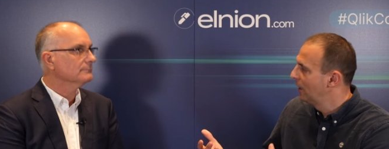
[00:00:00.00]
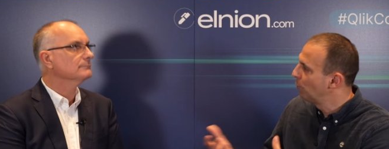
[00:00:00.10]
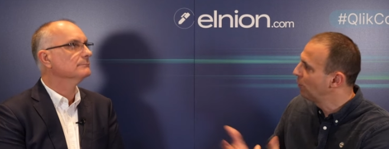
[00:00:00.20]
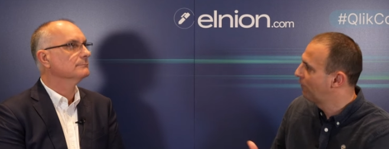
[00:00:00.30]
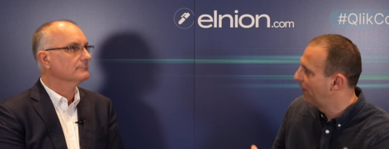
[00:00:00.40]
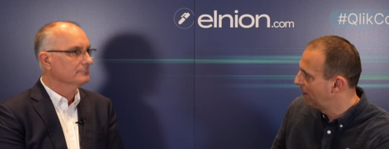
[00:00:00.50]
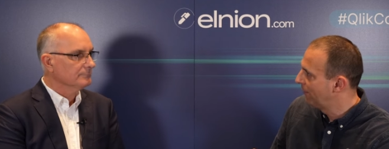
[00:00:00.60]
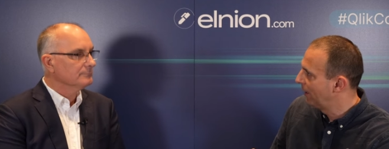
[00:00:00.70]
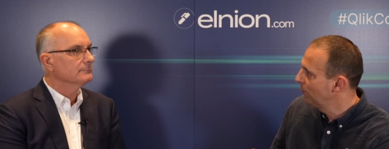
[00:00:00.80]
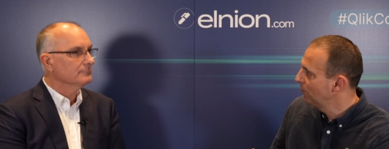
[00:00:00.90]
Speaker 1: and modify the
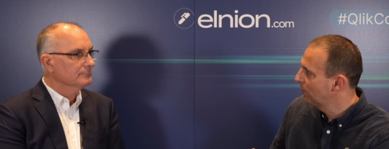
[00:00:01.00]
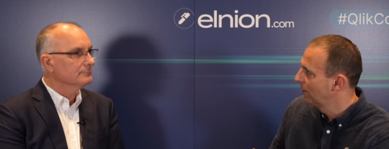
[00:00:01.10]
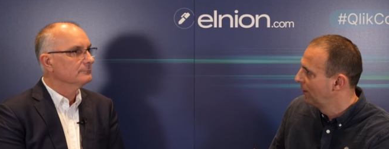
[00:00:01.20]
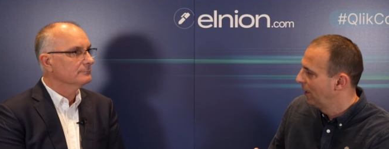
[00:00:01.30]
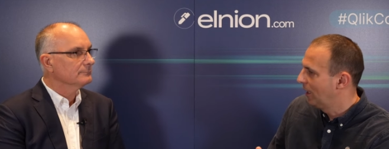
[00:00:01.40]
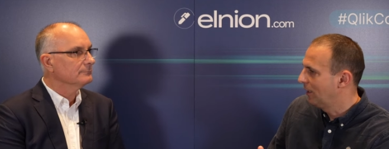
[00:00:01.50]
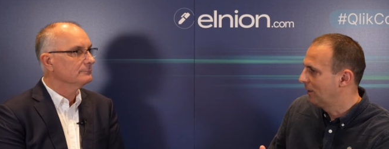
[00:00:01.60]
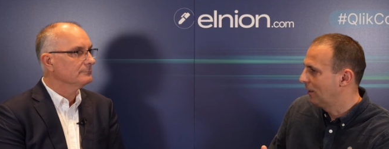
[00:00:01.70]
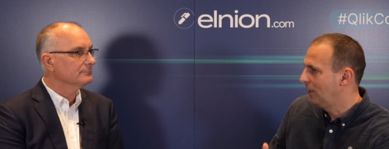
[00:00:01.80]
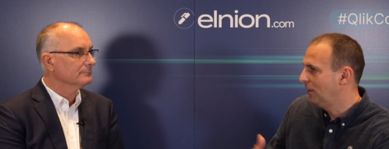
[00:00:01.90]
values. And,
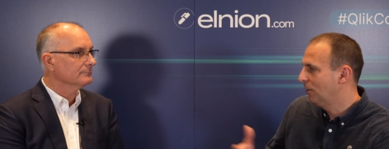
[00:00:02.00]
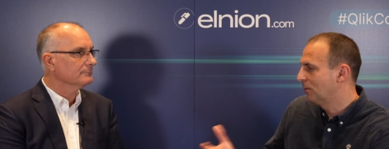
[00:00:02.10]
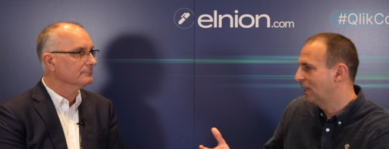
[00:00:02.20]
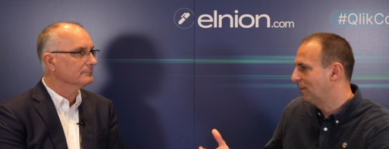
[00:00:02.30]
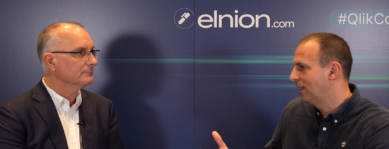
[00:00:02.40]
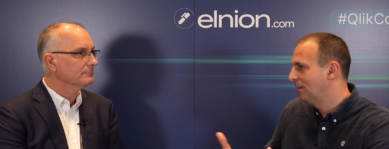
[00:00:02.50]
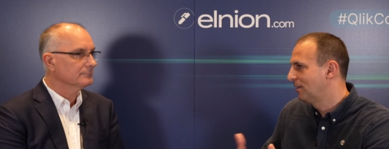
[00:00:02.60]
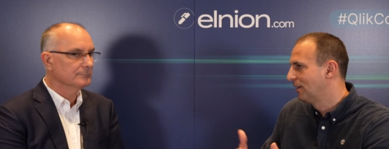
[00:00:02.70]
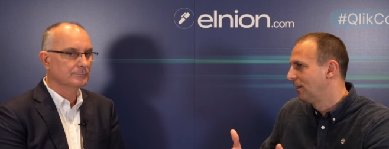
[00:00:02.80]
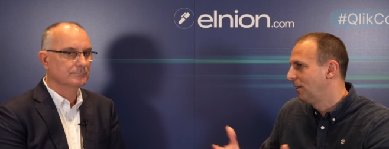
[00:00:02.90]
and you know, sometimes
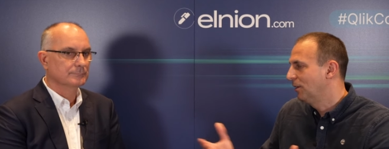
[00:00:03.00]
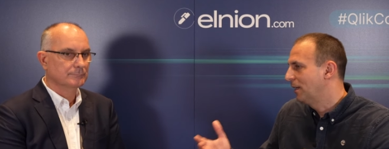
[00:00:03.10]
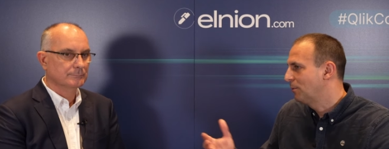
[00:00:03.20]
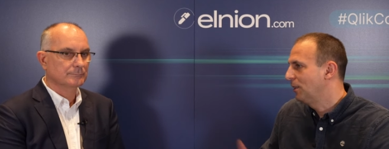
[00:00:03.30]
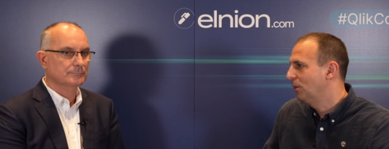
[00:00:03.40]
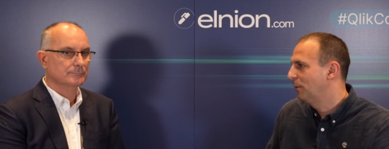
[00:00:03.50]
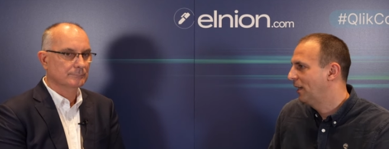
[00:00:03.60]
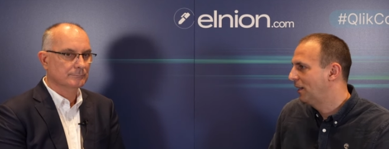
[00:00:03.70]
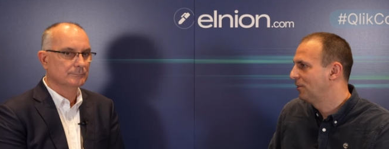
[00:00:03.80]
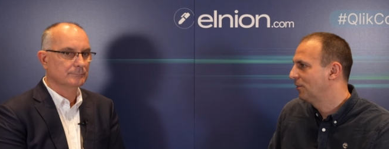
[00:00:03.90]
you know, as we know,
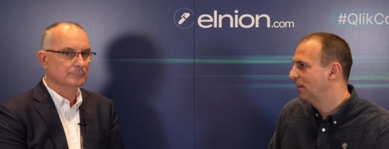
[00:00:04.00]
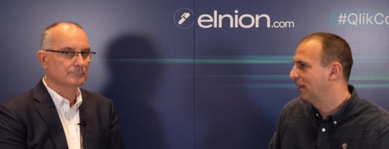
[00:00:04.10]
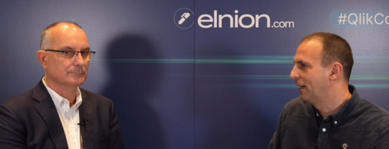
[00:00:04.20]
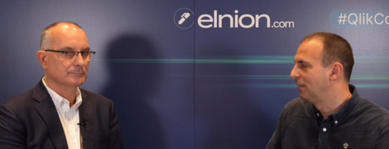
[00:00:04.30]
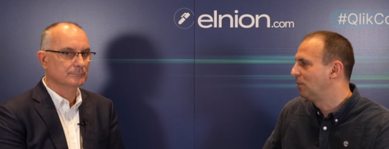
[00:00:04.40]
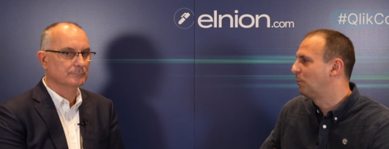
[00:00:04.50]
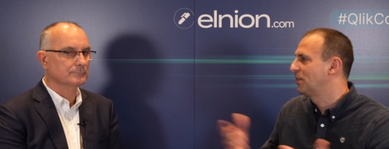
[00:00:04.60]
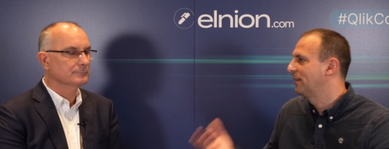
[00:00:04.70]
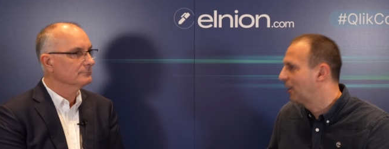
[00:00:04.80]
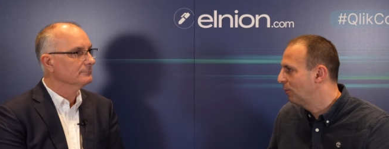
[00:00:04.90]
AI is not like
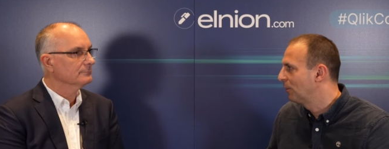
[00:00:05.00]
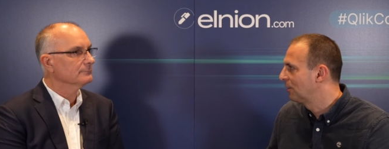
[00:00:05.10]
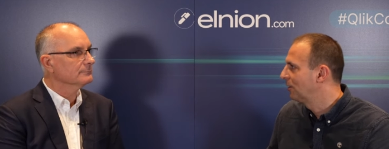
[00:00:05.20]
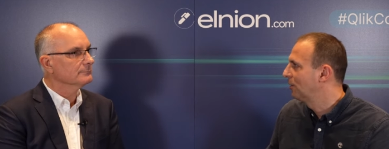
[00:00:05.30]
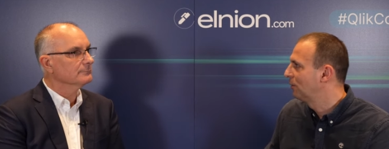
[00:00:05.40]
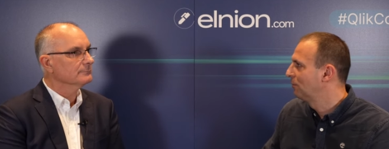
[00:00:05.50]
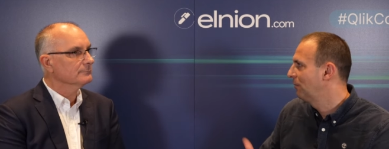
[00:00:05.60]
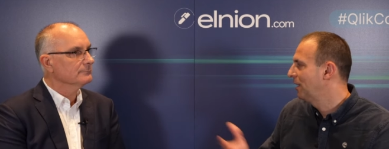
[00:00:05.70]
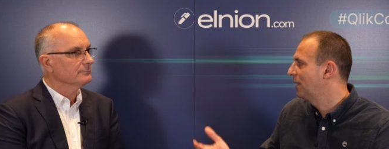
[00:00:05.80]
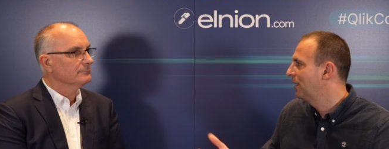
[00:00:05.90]
100% accurate. You know,
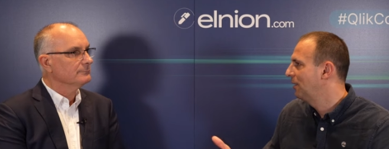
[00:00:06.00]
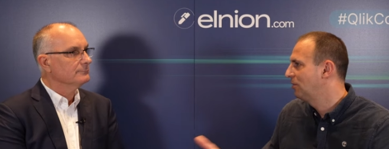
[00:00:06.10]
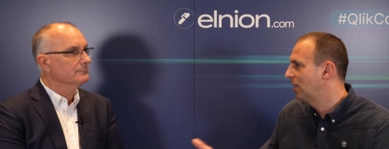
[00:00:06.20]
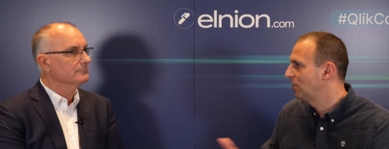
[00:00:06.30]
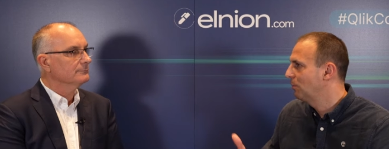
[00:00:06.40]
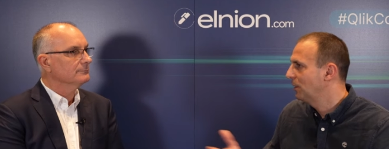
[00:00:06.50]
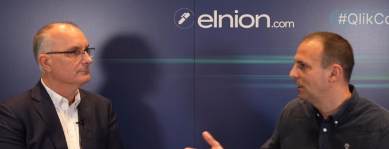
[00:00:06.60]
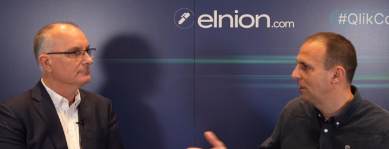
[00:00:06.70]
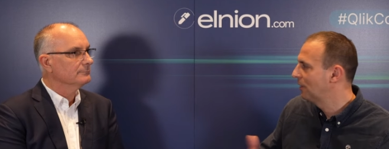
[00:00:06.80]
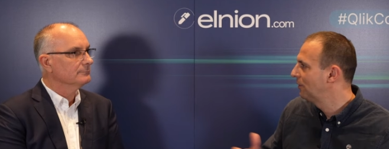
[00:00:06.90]
they say
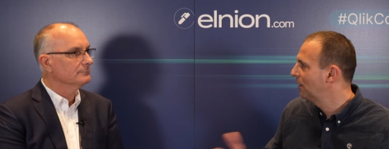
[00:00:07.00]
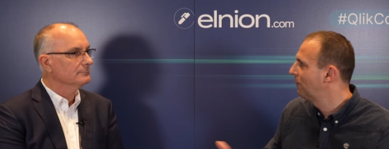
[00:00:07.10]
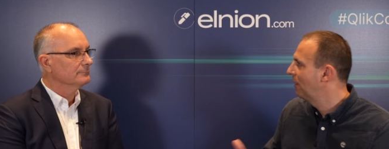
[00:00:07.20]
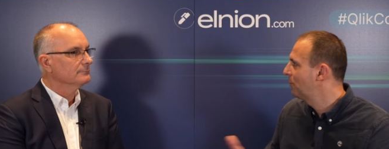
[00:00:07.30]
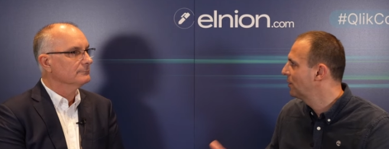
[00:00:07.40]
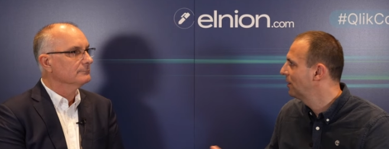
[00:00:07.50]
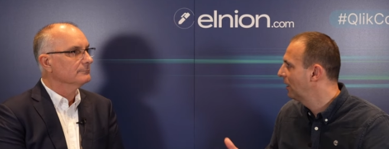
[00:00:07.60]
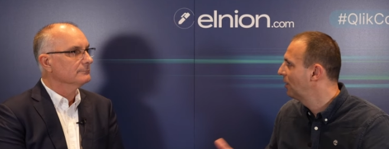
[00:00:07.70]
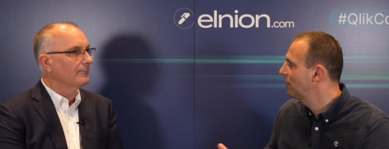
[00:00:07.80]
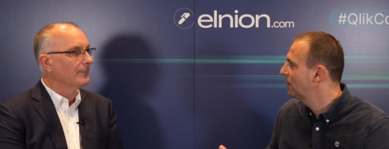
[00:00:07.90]
ChatGPT 75%
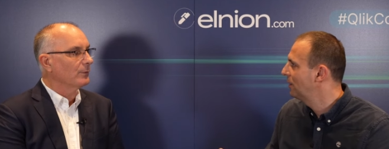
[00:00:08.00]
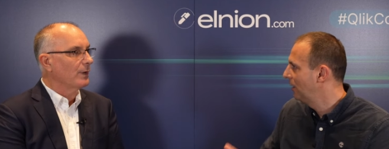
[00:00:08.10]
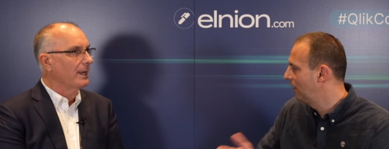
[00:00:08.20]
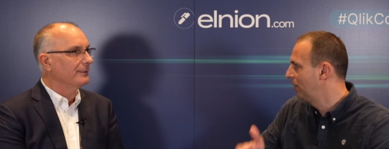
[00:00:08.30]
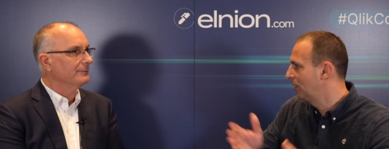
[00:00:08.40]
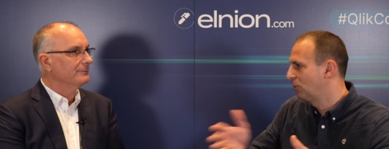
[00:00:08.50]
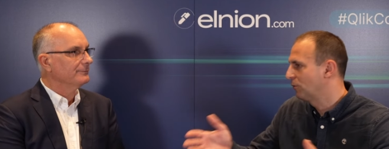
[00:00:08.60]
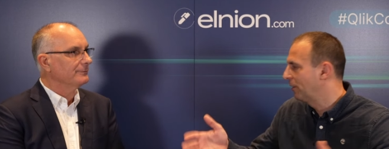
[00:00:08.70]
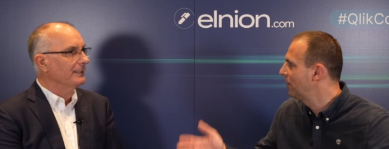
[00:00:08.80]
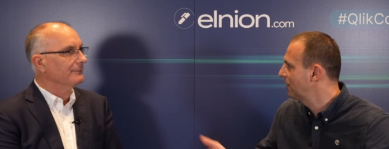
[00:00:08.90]
accuracy. Right. You can choose
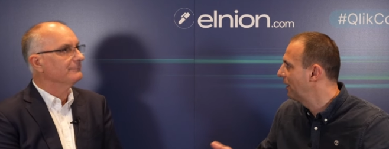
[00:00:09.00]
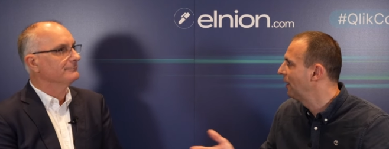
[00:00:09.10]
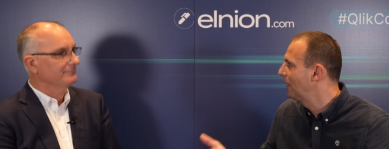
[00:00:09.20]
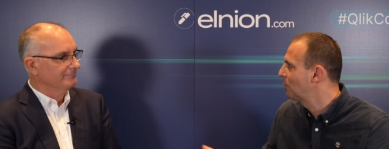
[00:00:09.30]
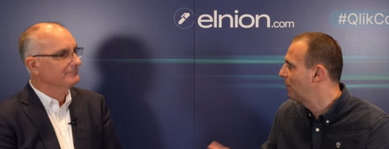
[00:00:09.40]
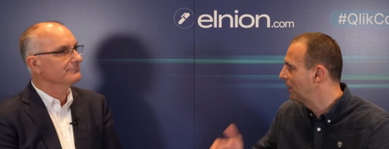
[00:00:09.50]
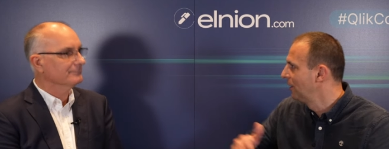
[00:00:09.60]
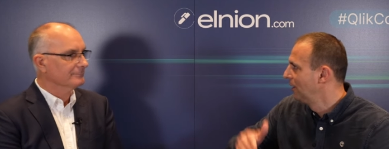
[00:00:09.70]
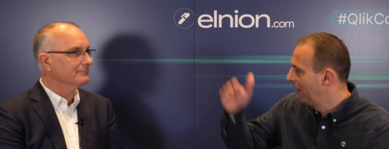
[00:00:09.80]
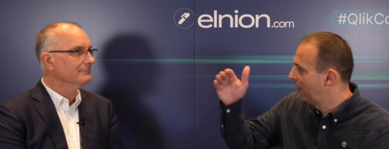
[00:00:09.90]
various right. LLMs, but
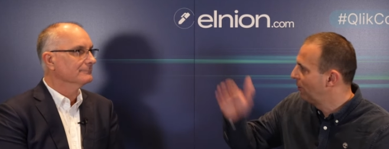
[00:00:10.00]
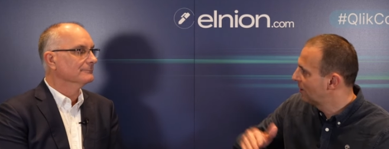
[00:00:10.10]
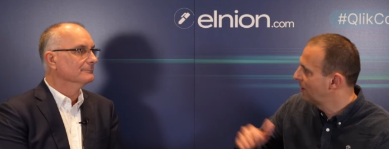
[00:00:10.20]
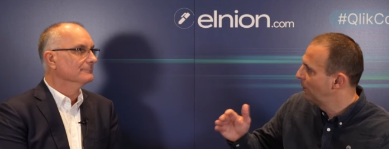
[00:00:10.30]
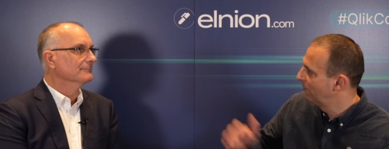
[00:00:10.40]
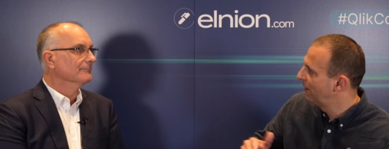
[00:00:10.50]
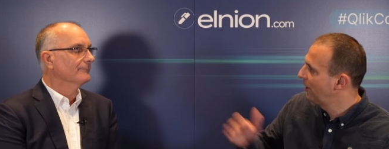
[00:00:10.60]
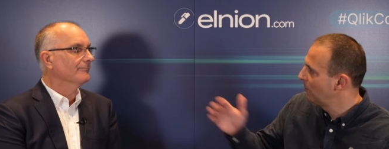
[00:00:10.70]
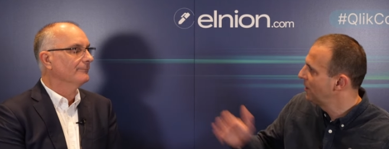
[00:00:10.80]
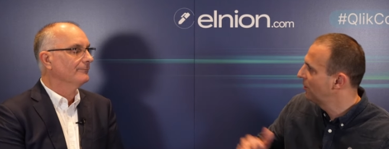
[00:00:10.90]
accuracy will
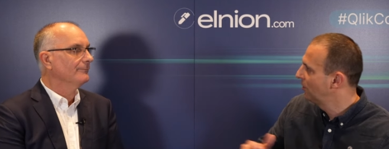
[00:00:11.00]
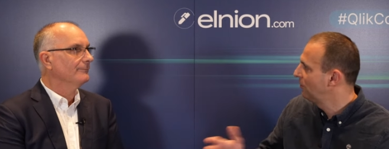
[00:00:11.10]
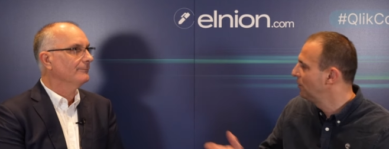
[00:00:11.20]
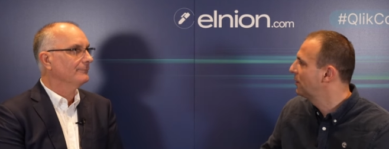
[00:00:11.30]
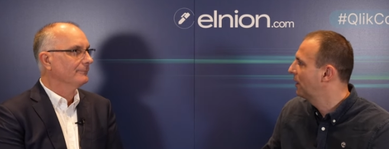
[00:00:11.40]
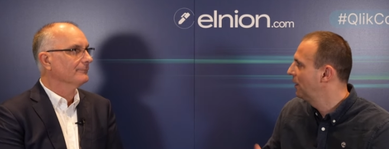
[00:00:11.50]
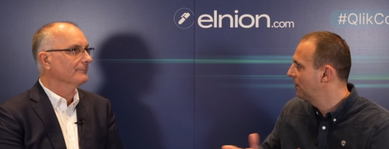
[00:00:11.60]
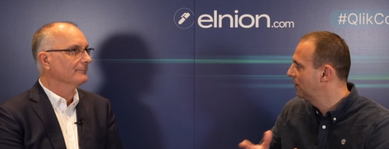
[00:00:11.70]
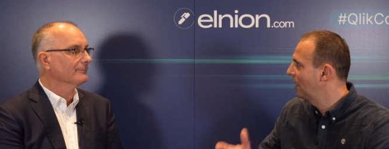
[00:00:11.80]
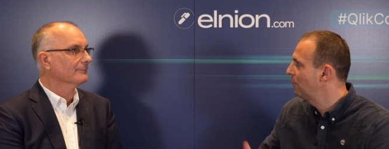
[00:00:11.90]
vary based on use case
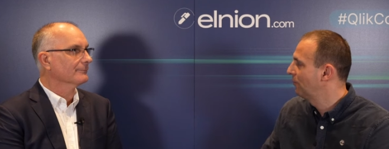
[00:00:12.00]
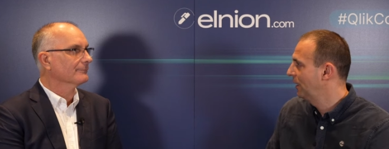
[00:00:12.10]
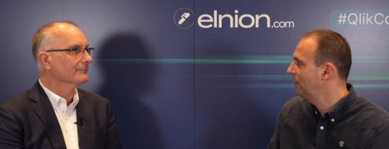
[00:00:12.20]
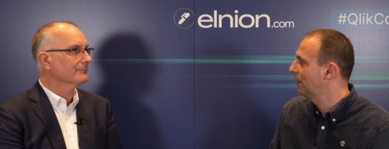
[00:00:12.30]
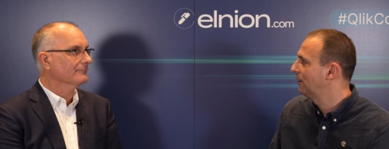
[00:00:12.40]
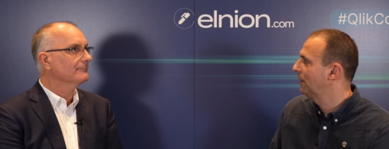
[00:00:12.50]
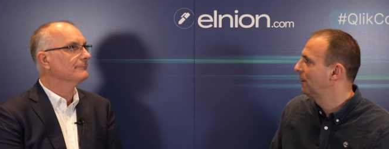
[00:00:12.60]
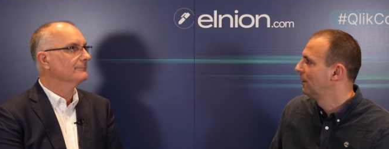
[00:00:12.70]
and type of data. Yeah.